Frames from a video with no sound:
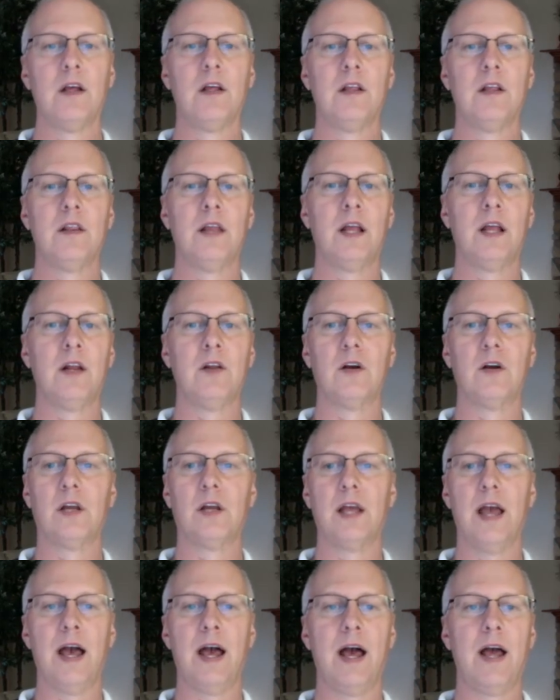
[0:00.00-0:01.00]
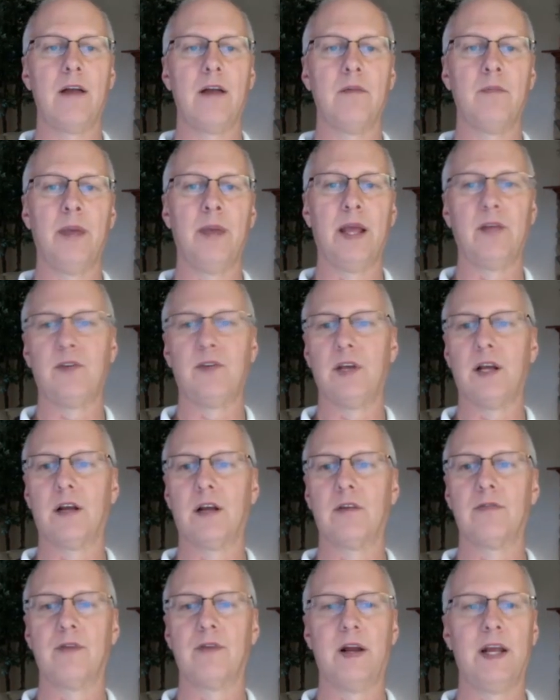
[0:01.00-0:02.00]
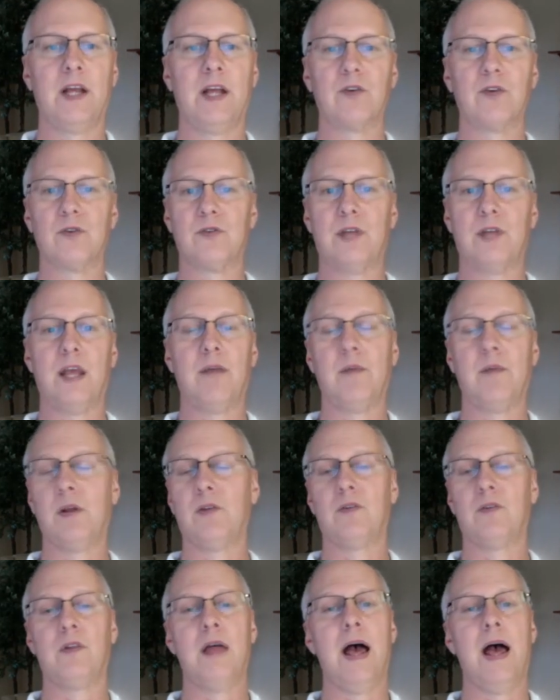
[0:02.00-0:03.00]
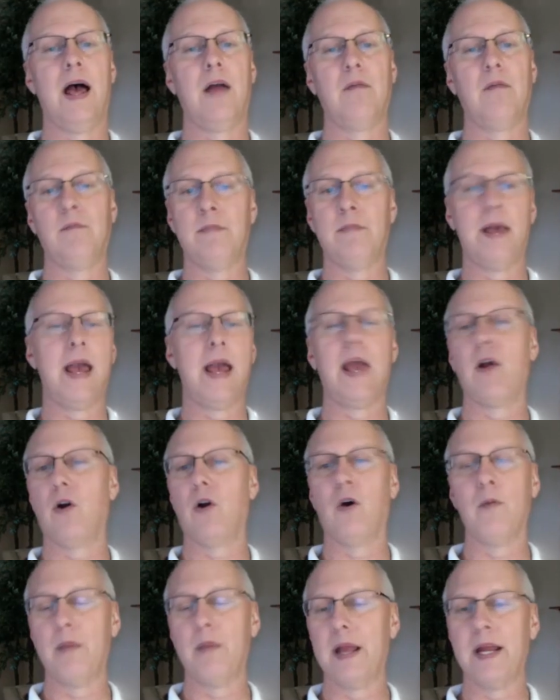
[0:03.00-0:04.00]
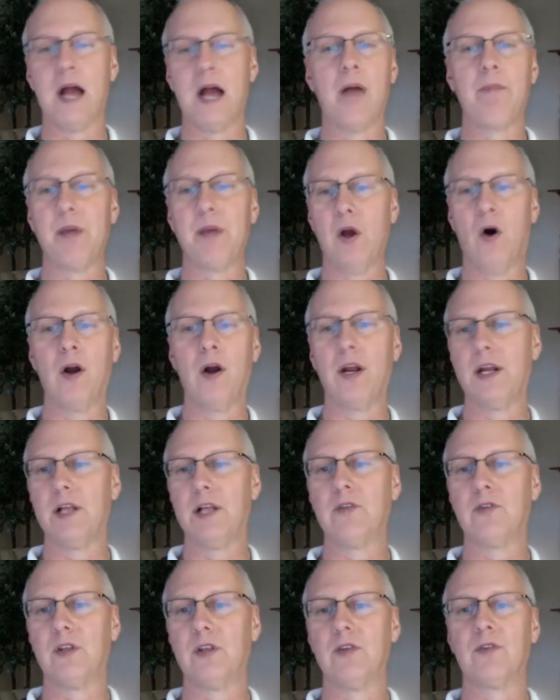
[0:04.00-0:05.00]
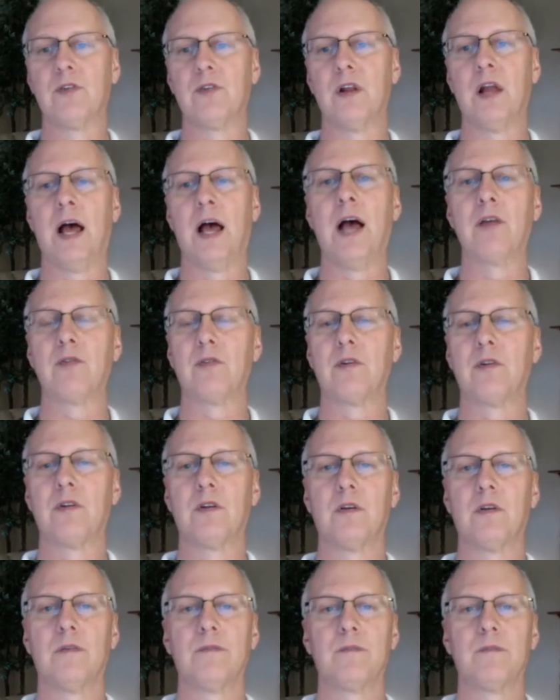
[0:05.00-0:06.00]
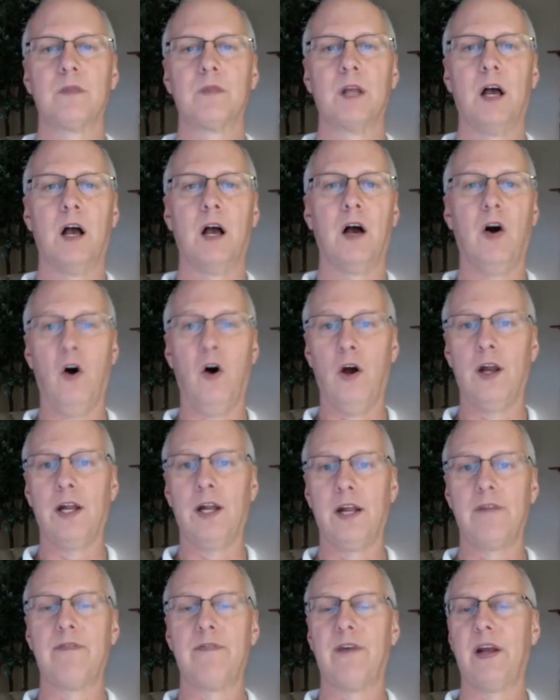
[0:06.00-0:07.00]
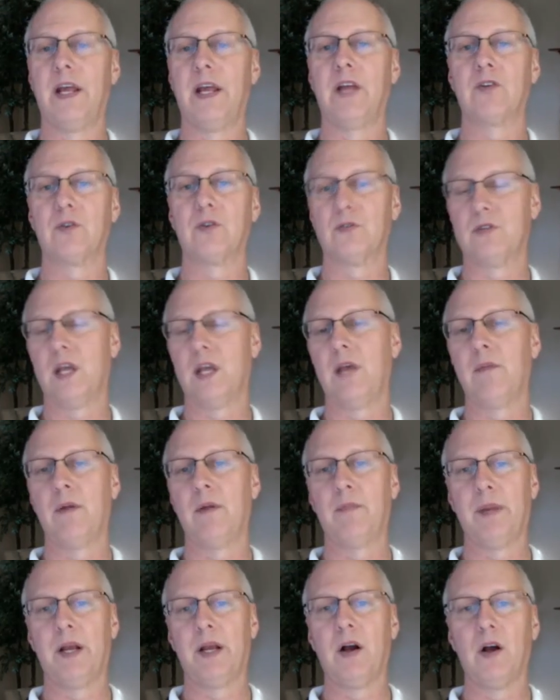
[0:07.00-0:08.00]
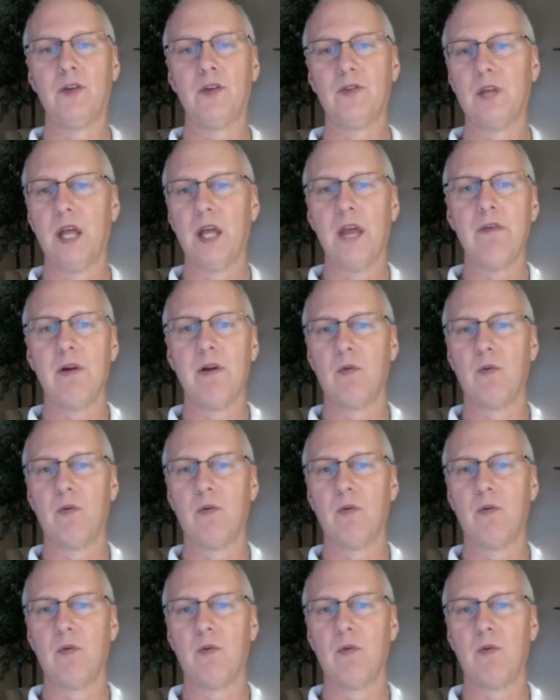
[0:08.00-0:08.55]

They look at basic financial statements that may or may not be audited since the last uh, audited financial statement because even